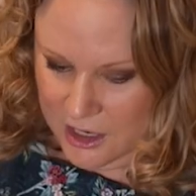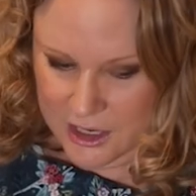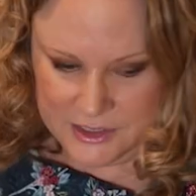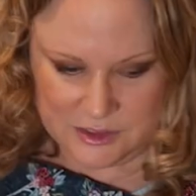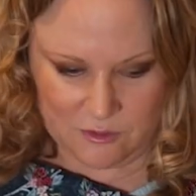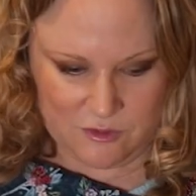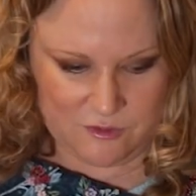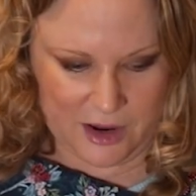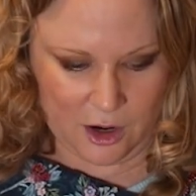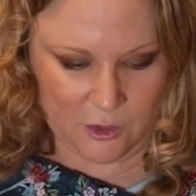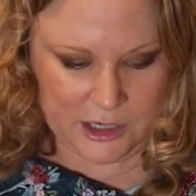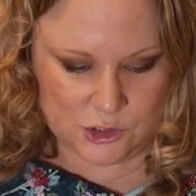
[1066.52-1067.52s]
It's a
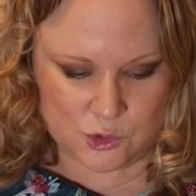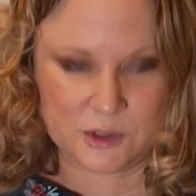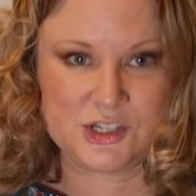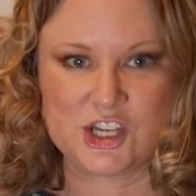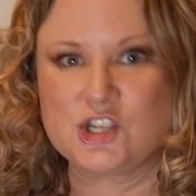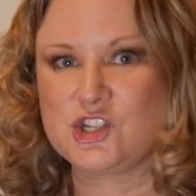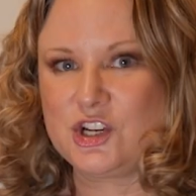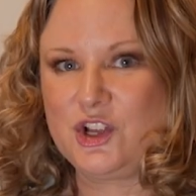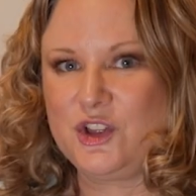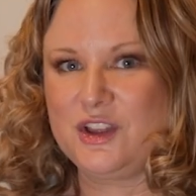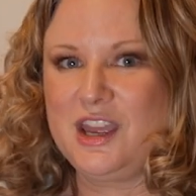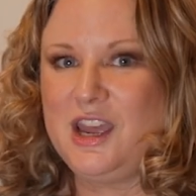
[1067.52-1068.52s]
very
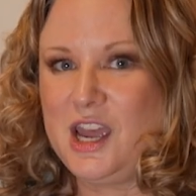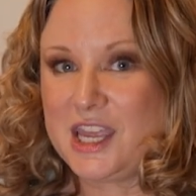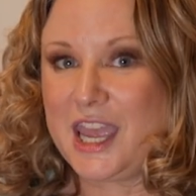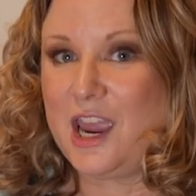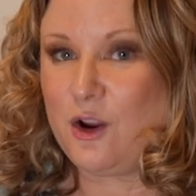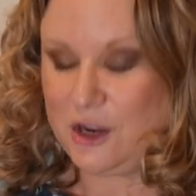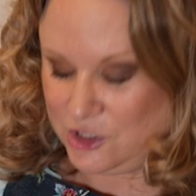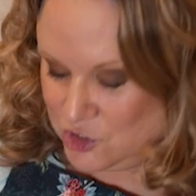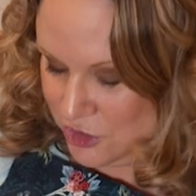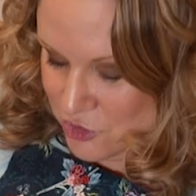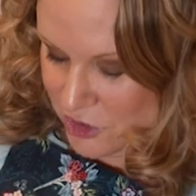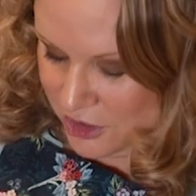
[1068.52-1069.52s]
traditional carrot ginger